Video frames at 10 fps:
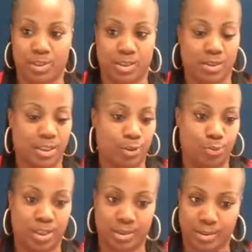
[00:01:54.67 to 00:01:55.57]
business and
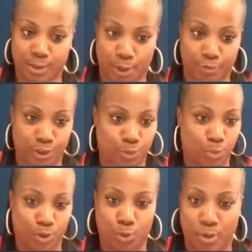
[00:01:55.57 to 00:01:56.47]
you get discouraged. You
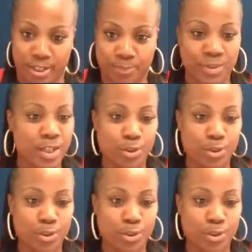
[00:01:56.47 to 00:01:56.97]
want to quit.